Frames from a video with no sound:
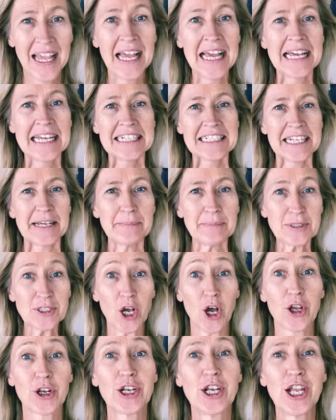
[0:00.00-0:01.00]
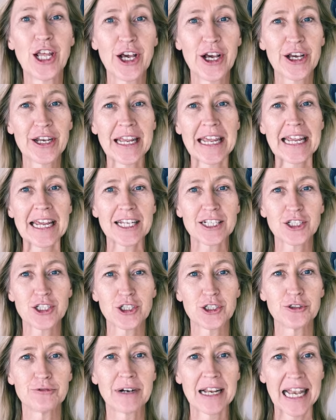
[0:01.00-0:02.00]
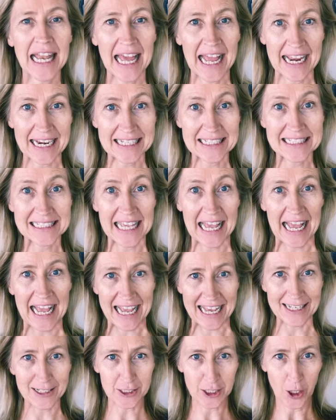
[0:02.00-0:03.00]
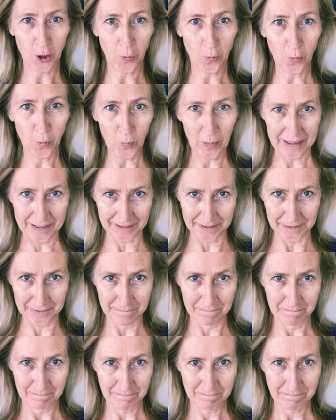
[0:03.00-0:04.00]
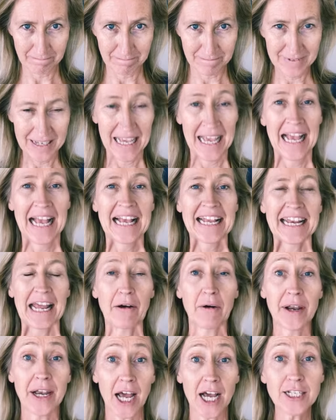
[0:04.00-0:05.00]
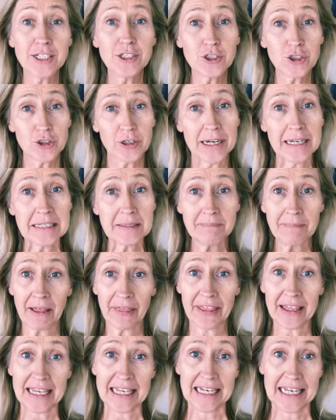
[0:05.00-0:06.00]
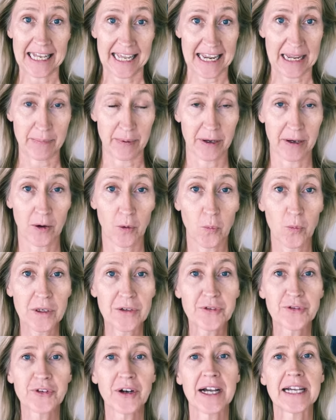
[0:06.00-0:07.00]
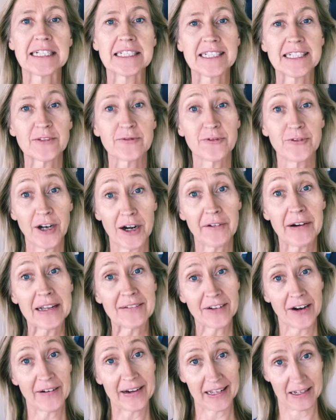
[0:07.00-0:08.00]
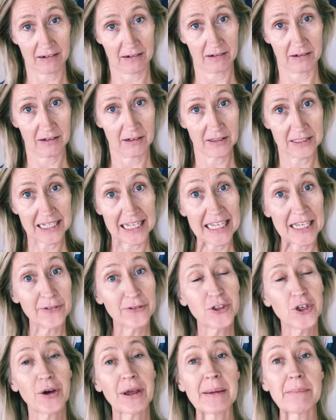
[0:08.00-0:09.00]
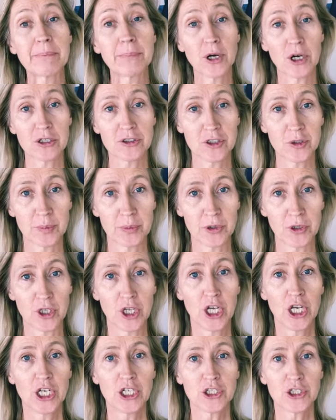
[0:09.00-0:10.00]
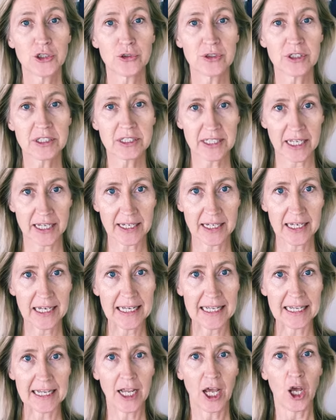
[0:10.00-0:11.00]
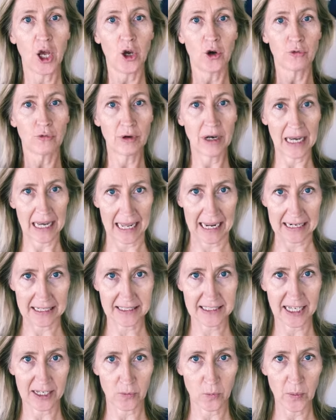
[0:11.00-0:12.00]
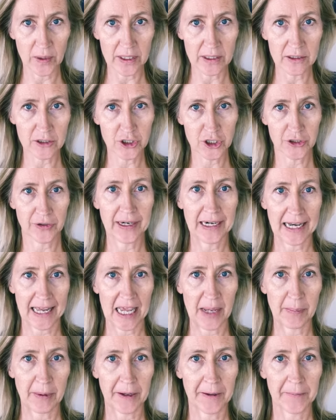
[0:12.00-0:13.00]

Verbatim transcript: Tips on learning to relax at will. Now, an untrained mother in labour would find it very, very hard, if not impossible, to suddenly relax at will during labour.